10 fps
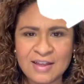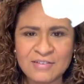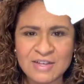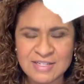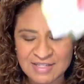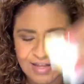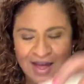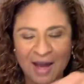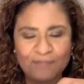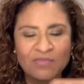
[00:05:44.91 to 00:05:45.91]
You can see
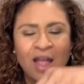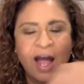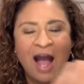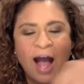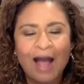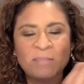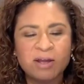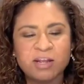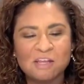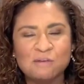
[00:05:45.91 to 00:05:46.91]
that. I'm
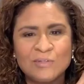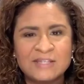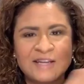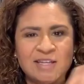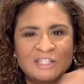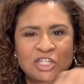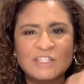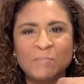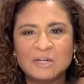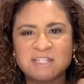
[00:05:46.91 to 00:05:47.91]
gonna use this,
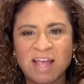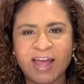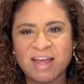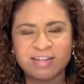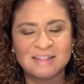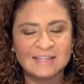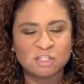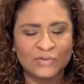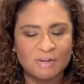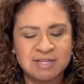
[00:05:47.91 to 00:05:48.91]
just pretend
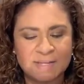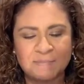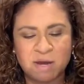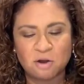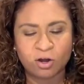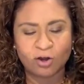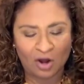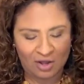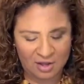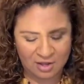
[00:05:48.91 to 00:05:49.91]
this greasy butter
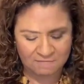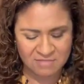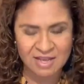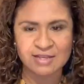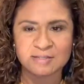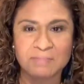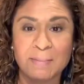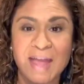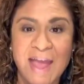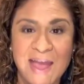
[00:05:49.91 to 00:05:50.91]
is
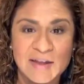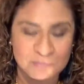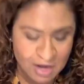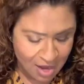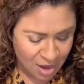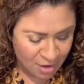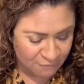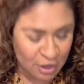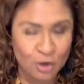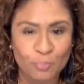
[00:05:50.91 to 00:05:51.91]
maybe
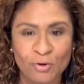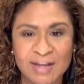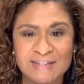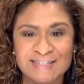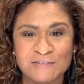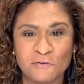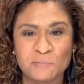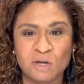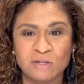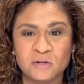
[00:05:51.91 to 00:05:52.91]
fingerprints
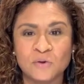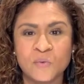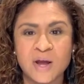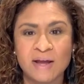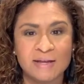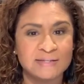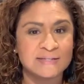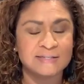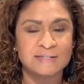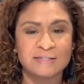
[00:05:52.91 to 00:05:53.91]
from your little
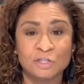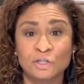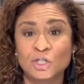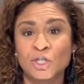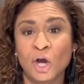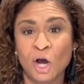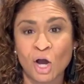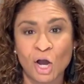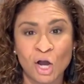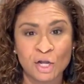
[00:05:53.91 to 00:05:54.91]
ones, your
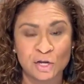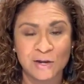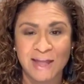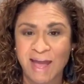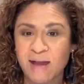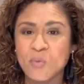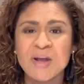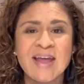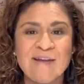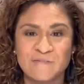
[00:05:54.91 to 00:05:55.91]
dog, your cat,
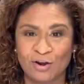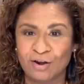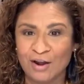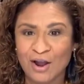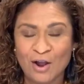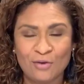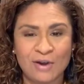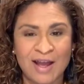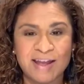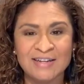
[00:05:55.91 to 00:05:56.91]
whatever,
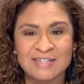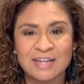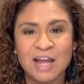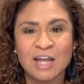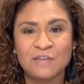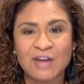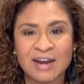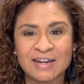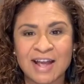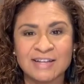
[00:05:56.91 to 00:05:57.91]
right? You've got
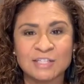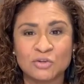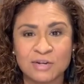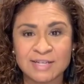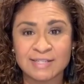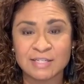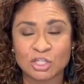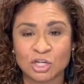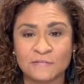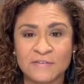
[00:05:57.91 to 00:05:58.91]
a nice greasy
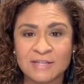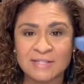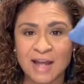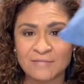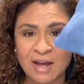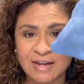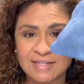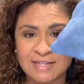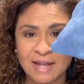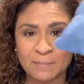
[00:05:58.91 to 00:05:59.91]
surface. I've got a
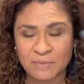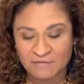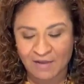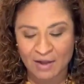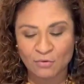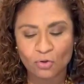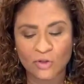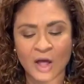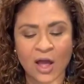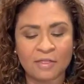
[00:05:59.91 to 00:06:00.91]
damp
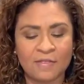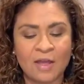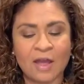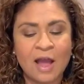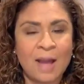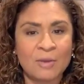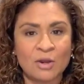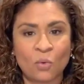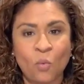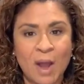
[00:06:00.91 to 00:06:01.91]
EnviroCloth. I'm
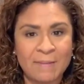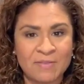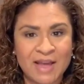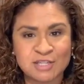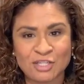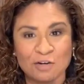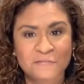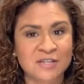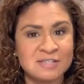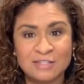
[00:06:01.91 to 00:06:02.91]
gonna wipe that
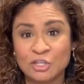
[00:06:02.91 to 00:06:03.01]
surface.